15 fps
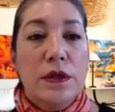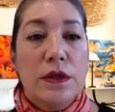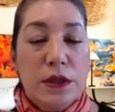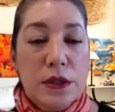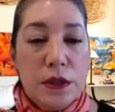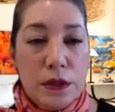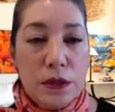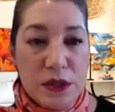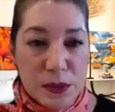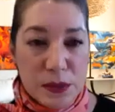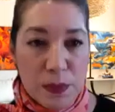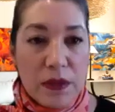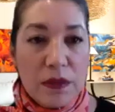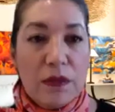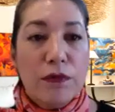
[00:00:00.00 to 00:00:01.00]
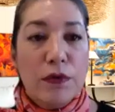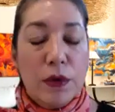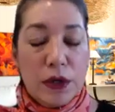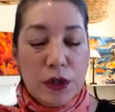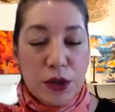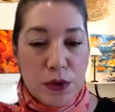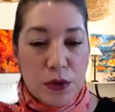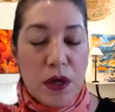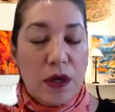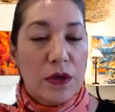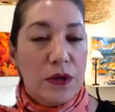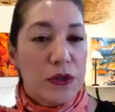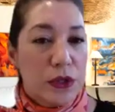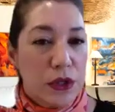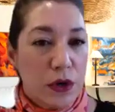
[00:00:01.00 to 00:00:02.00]
to spend the
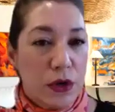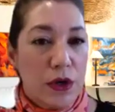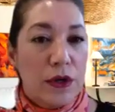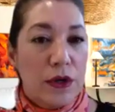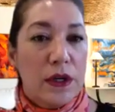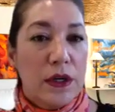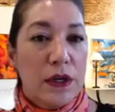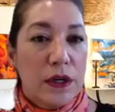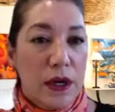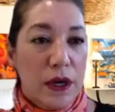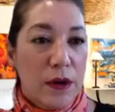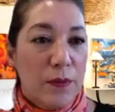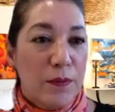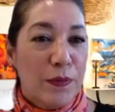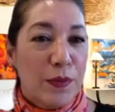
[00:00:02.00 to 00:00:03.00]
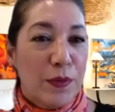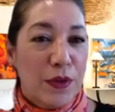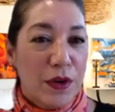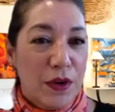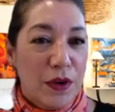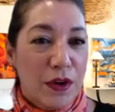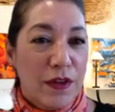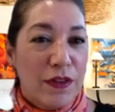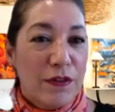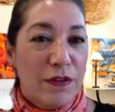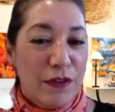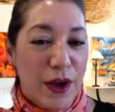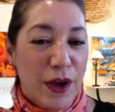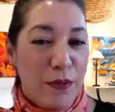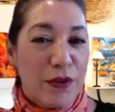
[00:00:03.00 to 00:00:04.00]
$400 a yard on the
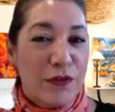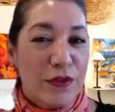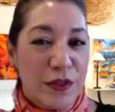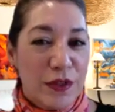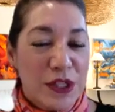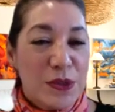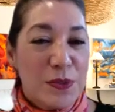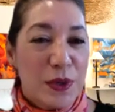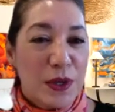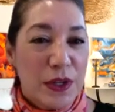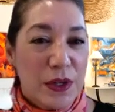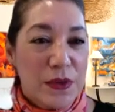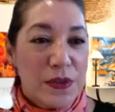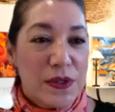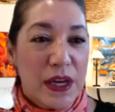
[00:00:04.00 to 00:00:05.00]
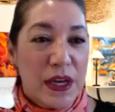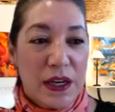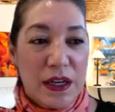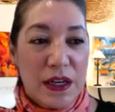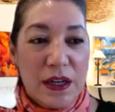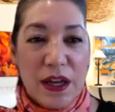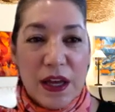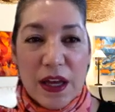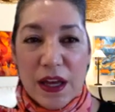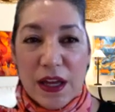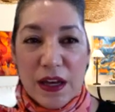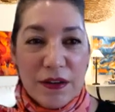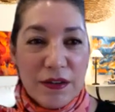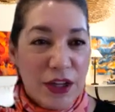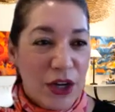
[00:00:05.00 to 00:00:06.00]
fabric for these pillows and
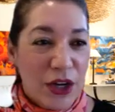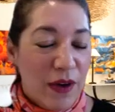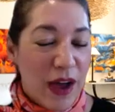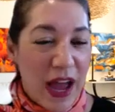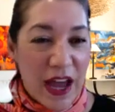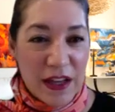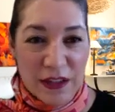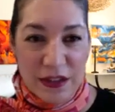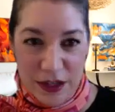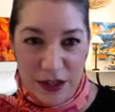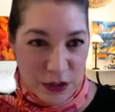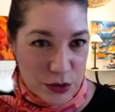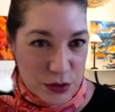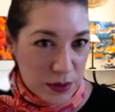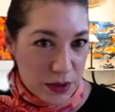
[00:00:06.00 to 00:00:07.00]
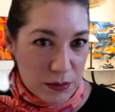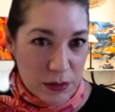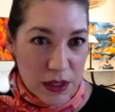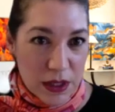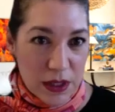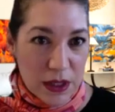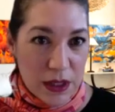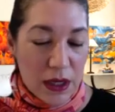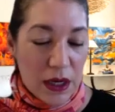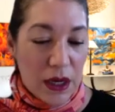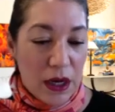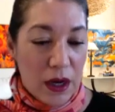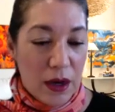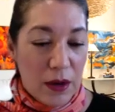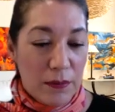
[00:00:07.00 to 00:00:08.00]
add that trim.
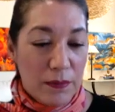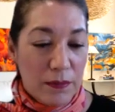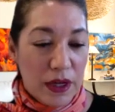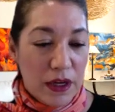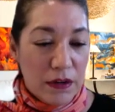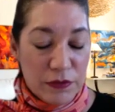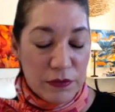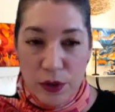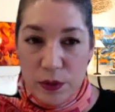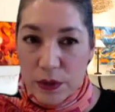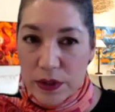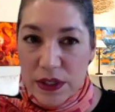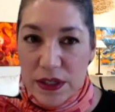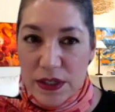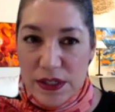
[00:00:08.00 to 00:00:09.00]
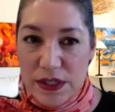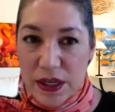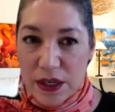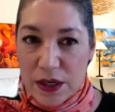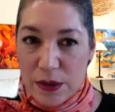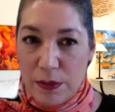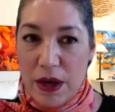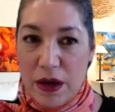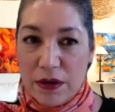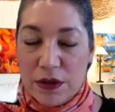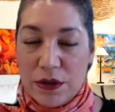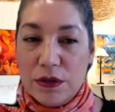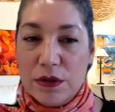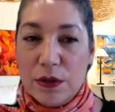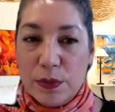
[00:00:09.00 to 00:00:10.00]
And if you're really excited about it
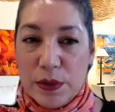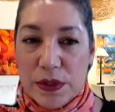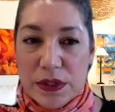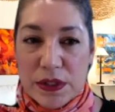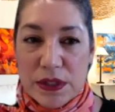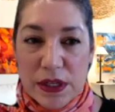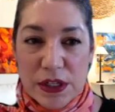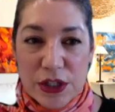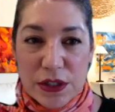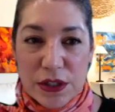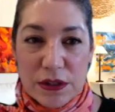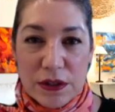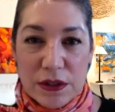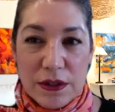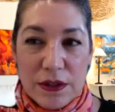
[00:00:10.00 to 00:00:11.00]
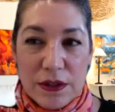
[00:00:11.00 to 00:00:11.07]
during your presentation,